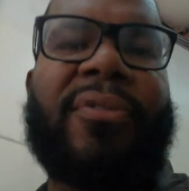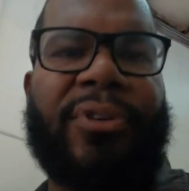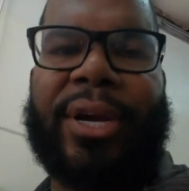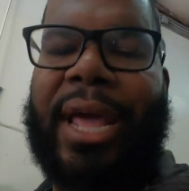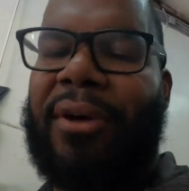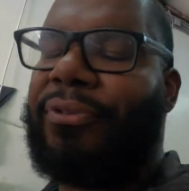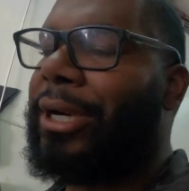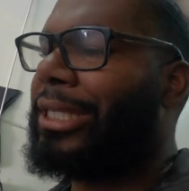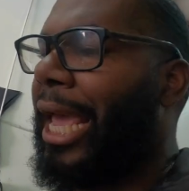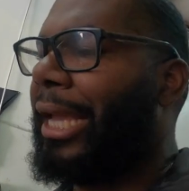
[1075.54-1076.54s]
couldn't figure it out
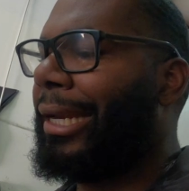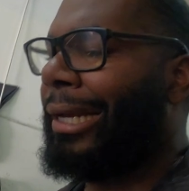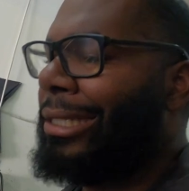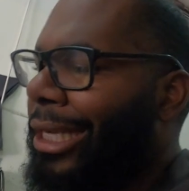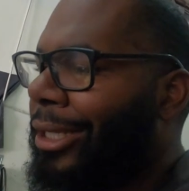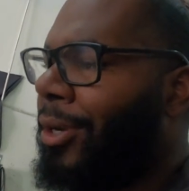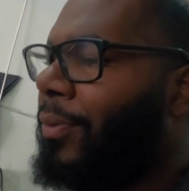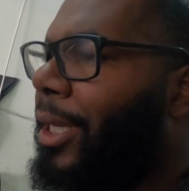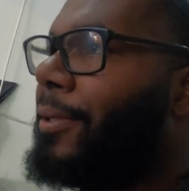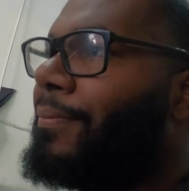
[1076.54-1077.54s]
for a second, and I was like, you know
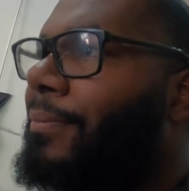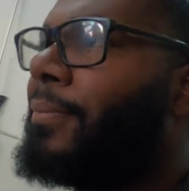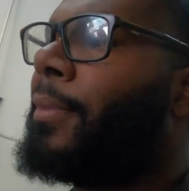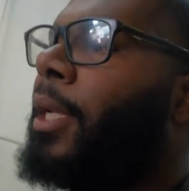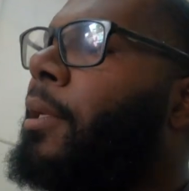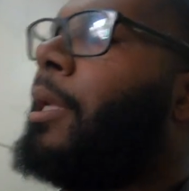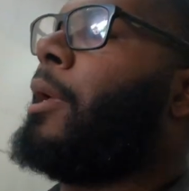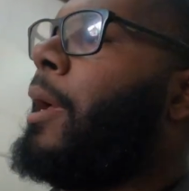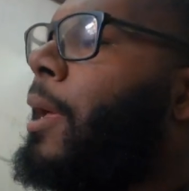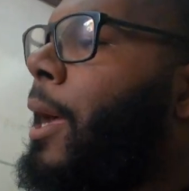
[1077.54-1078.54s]
what?
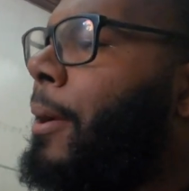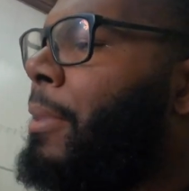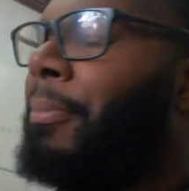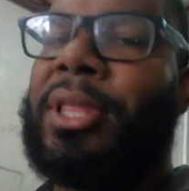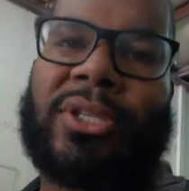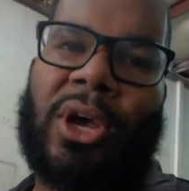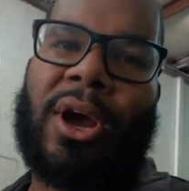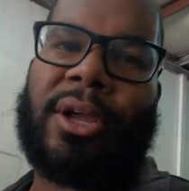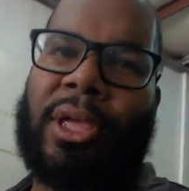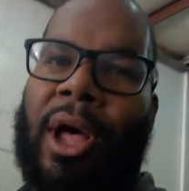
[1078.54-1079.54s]
I remember this car,